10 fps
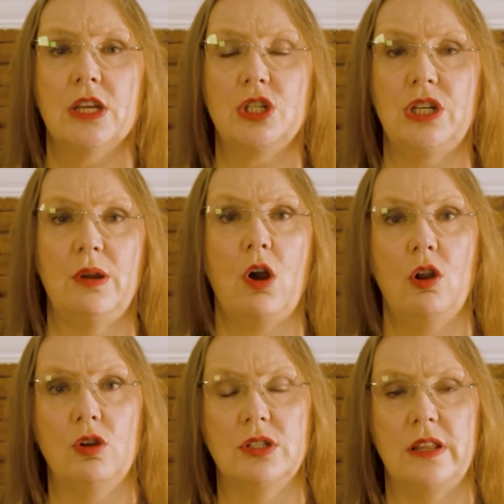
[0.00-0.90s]
She
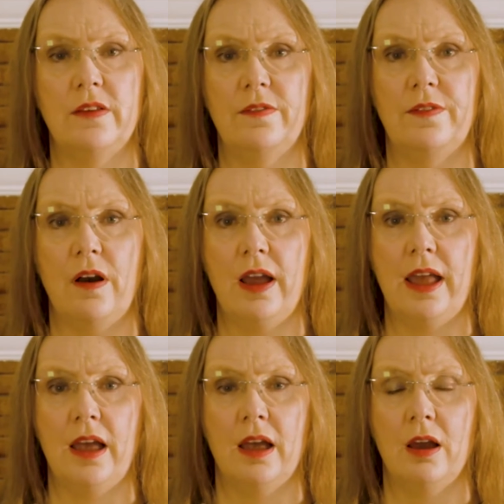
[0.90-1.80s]
got lost in the
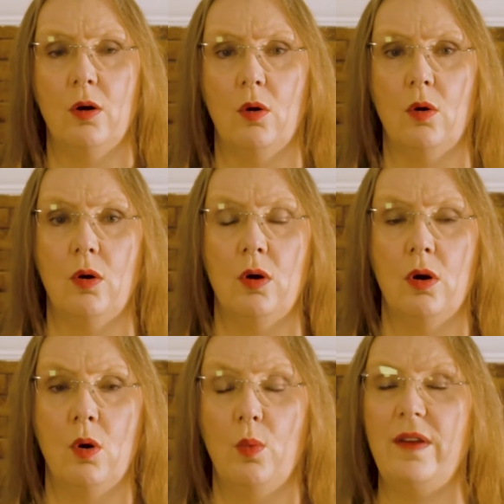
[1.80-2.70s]
fire, or
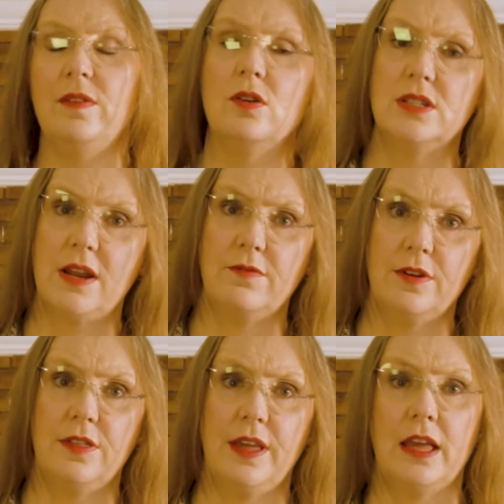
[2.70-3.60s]
we've lost
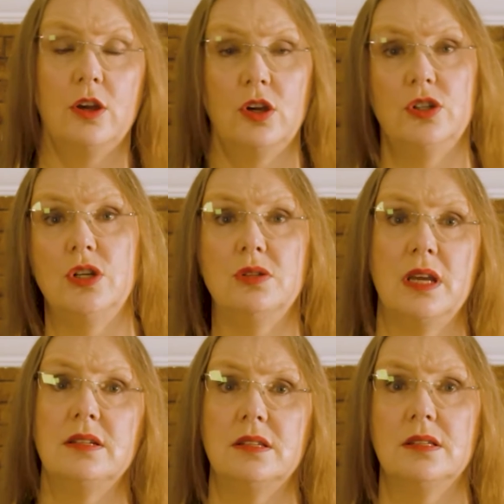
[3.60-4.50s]
everything. Could you
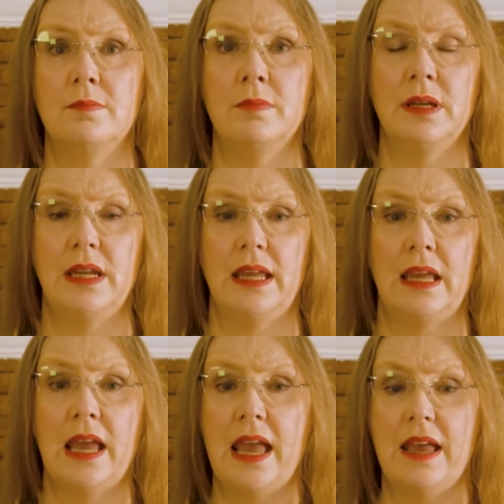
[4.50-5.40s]
send us some money?